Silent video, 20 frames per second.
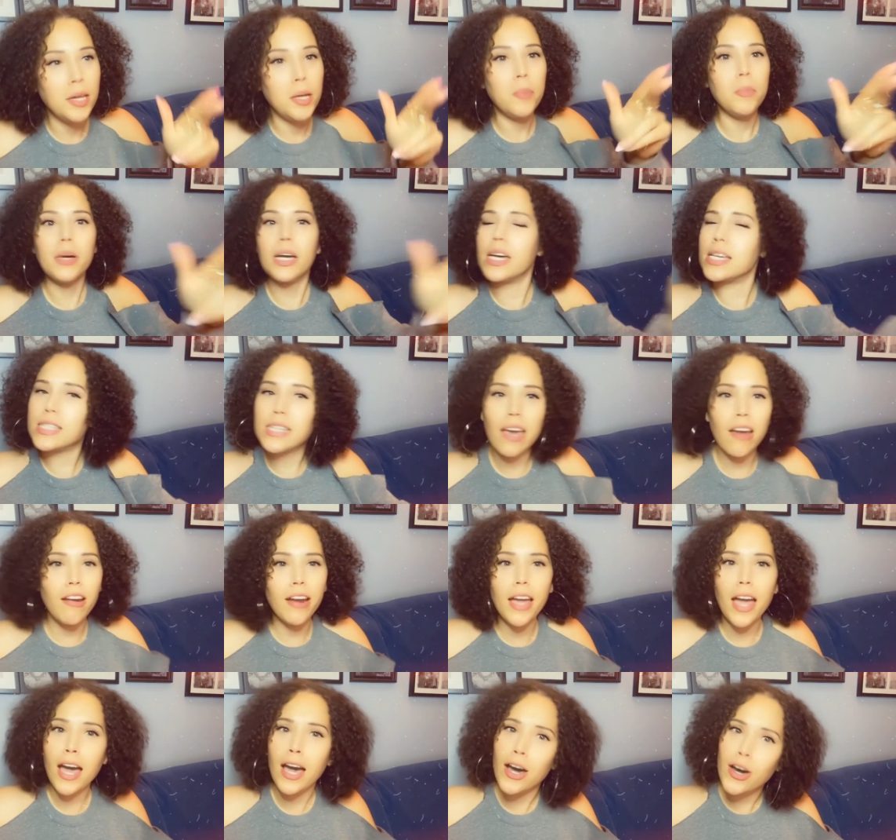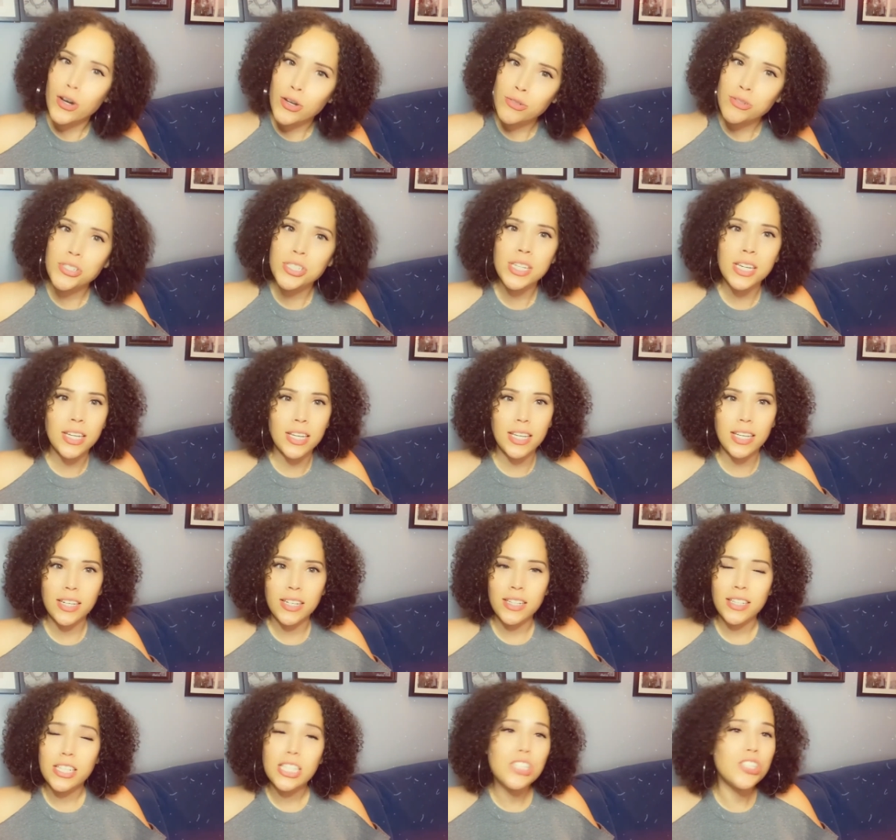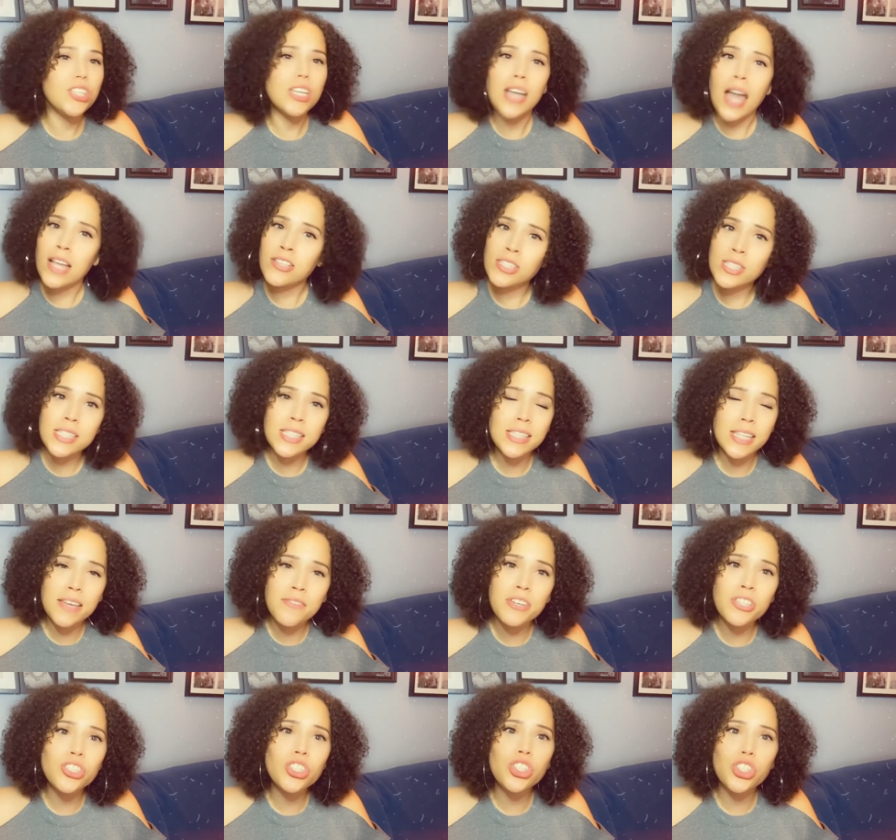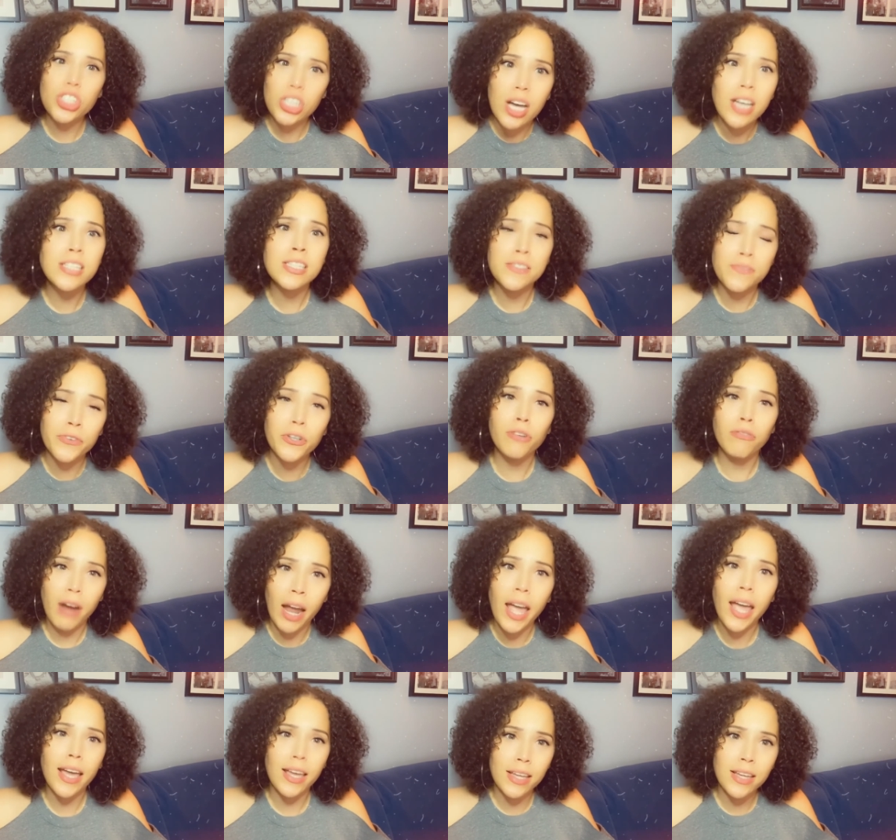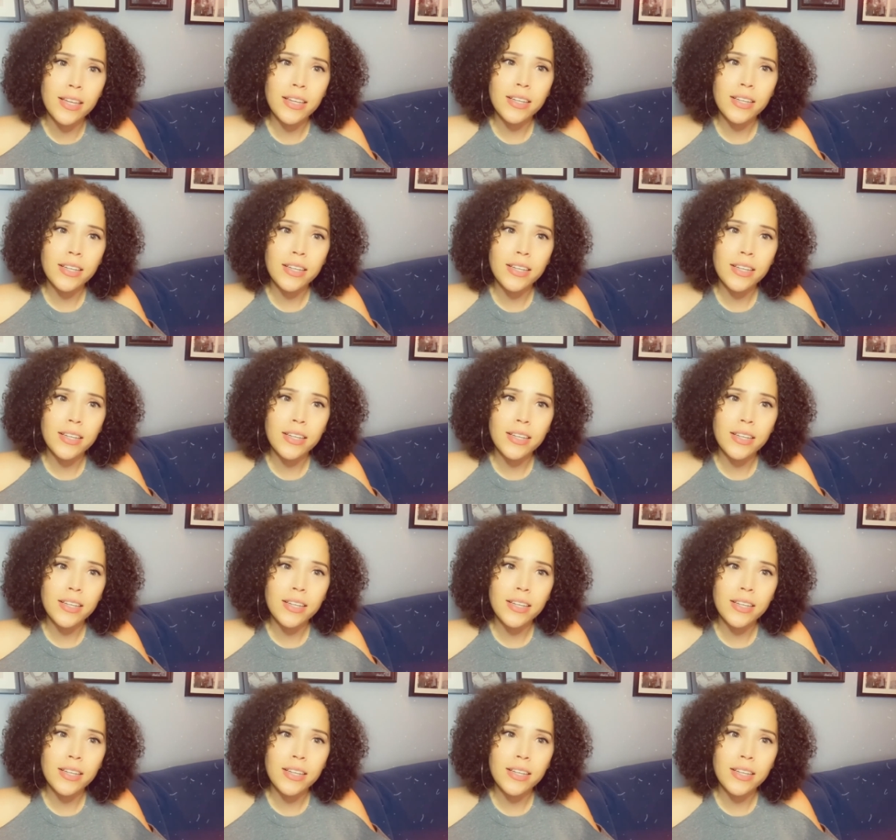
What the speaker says: Because Karen got her own shit. She not just living just for Ray.